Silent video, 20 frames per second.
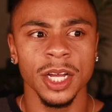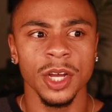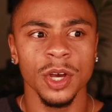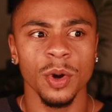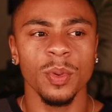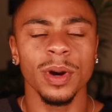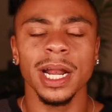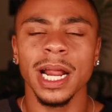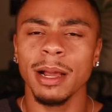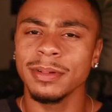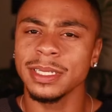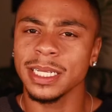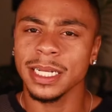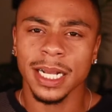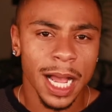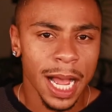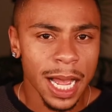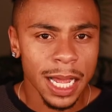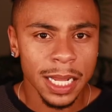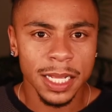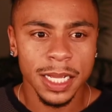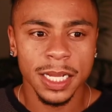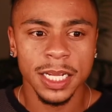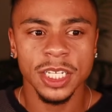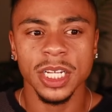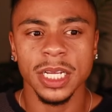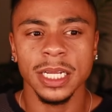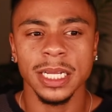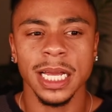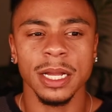when I was in
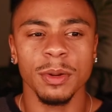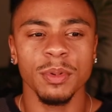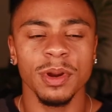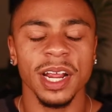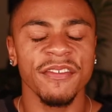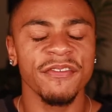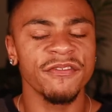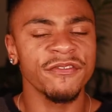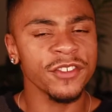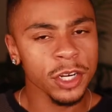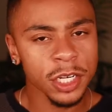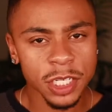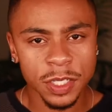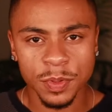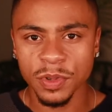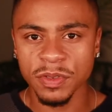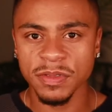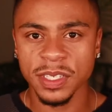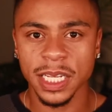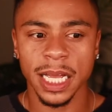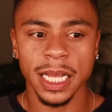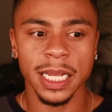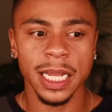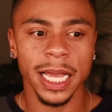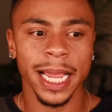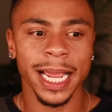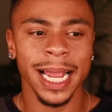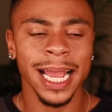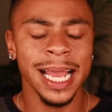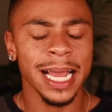college and like when I first moved to
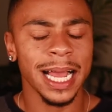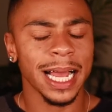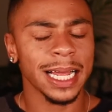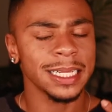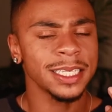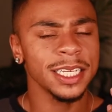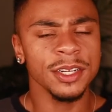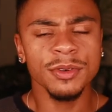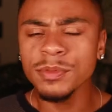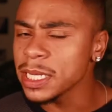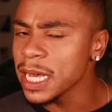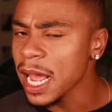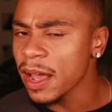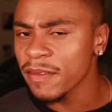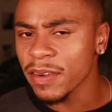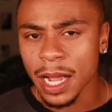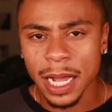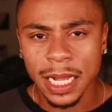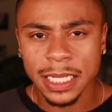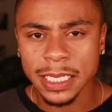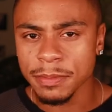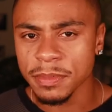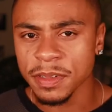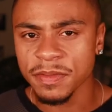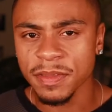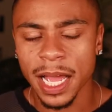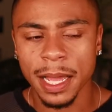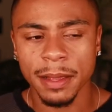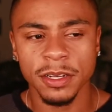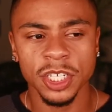LA, I didn't really have a concept of
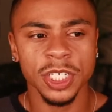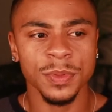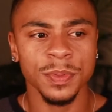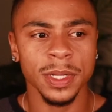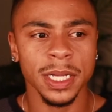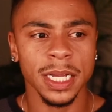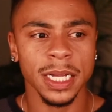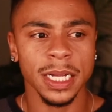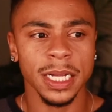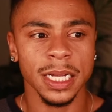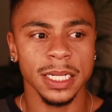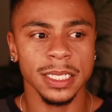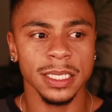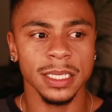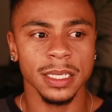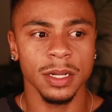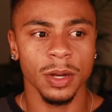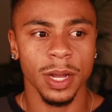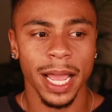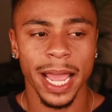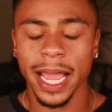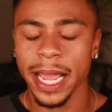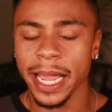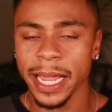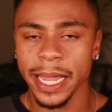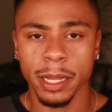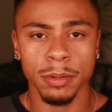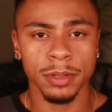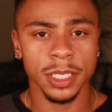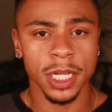that just because
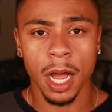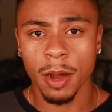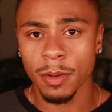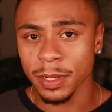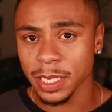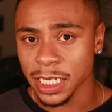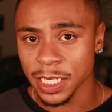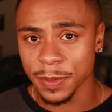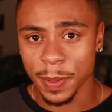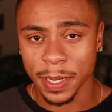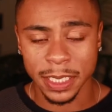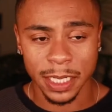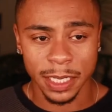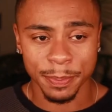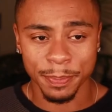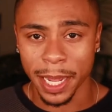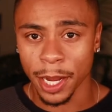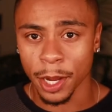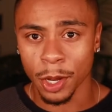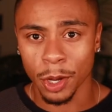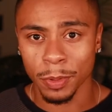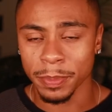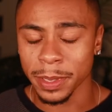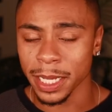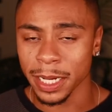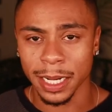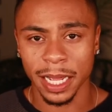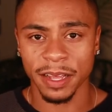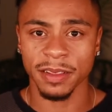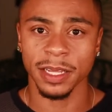A, it was always expected back home
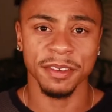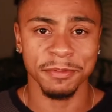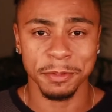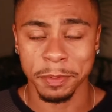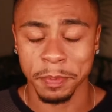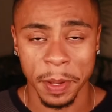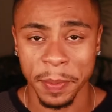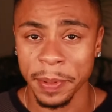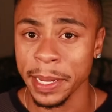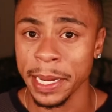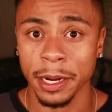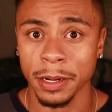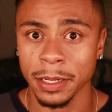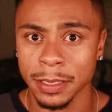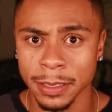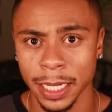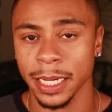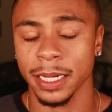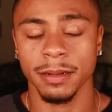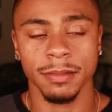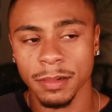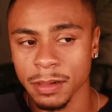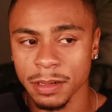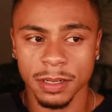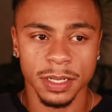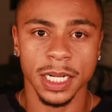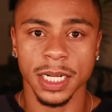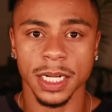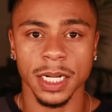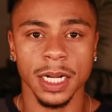that I lived with my parents, like,
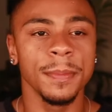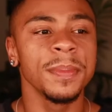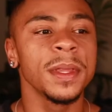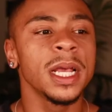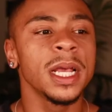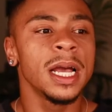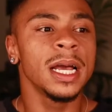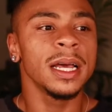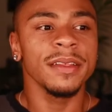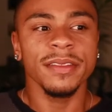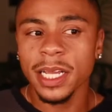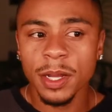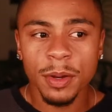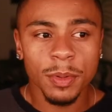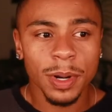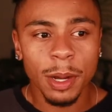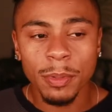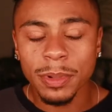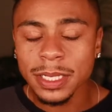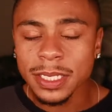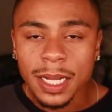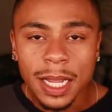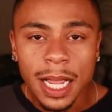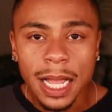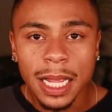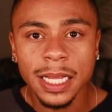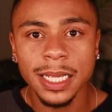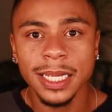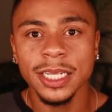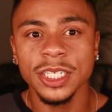duh. Then when I went to
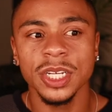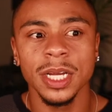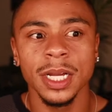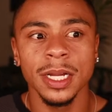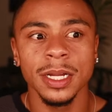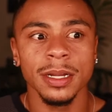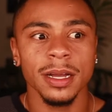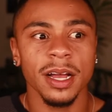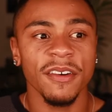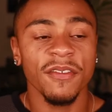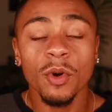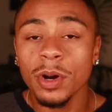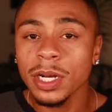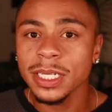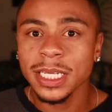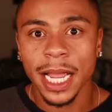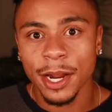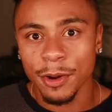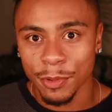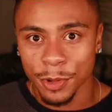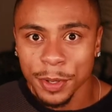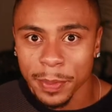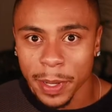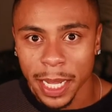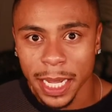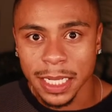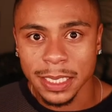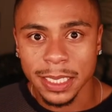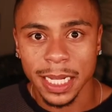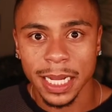college, of course I had
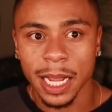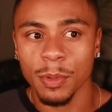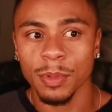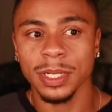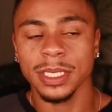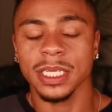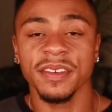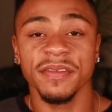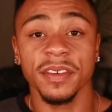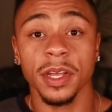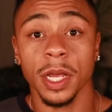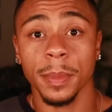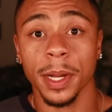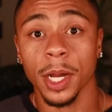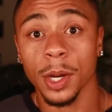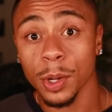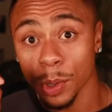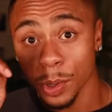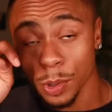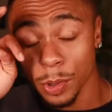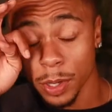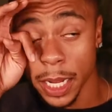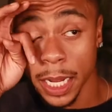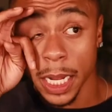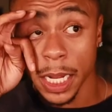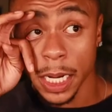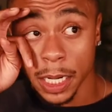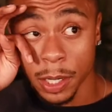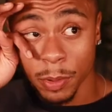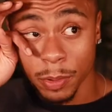roommates, like I wasn't living on my own,
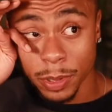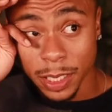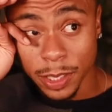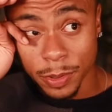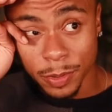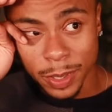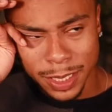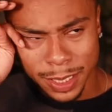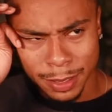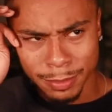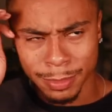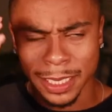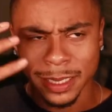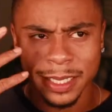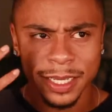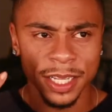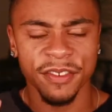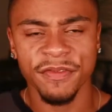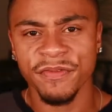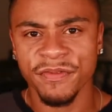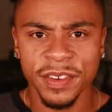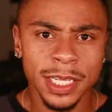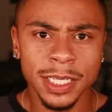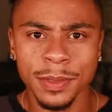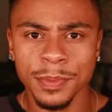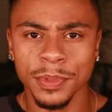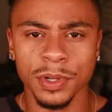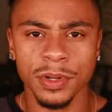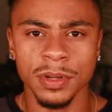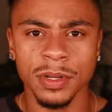and it really wasn't necessarily
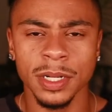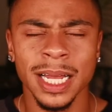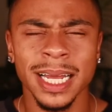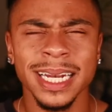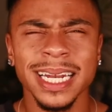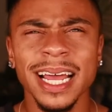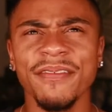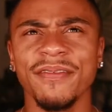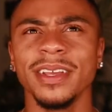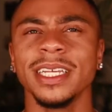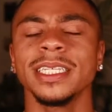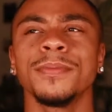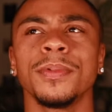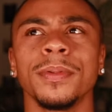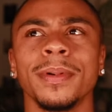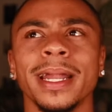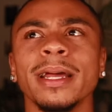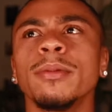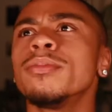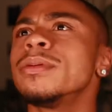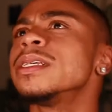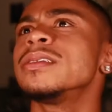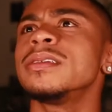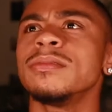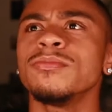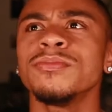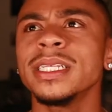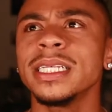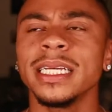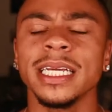feasible, not feasible, but I wasn't
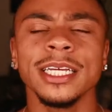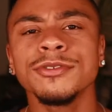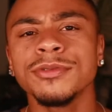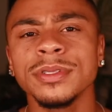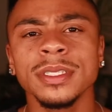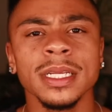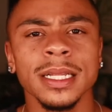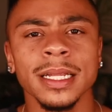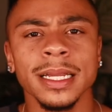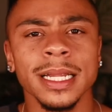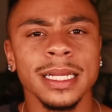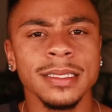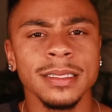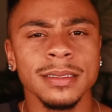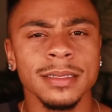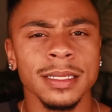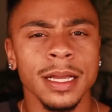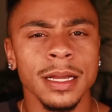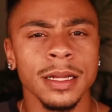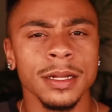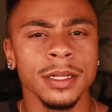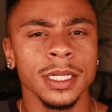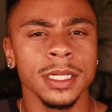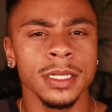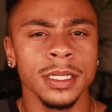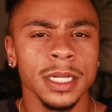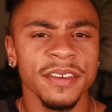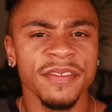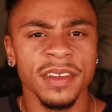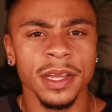really interested in necessarily
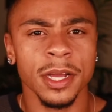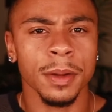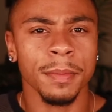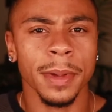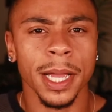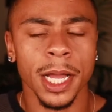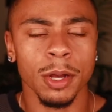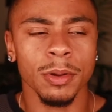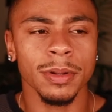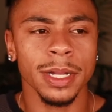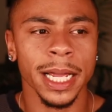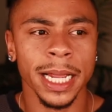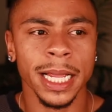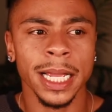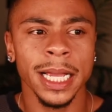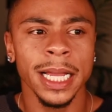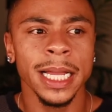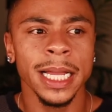living on my own. Like,